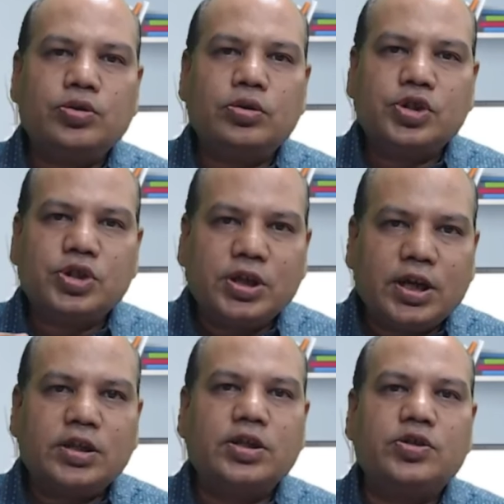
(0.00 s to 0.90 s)
share
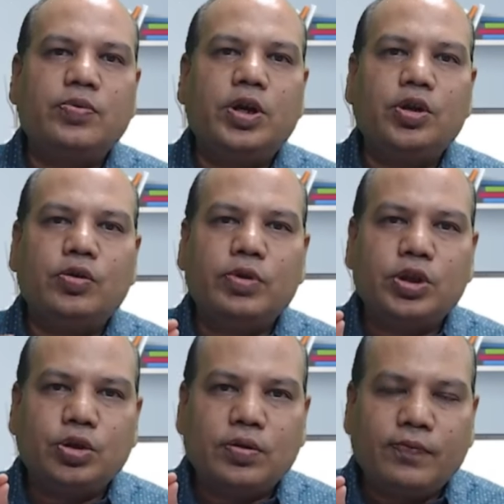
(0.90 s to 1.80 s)
this video with
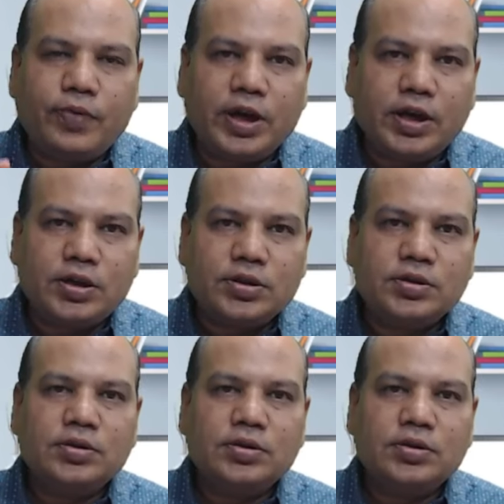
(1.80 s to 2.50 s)
your friends,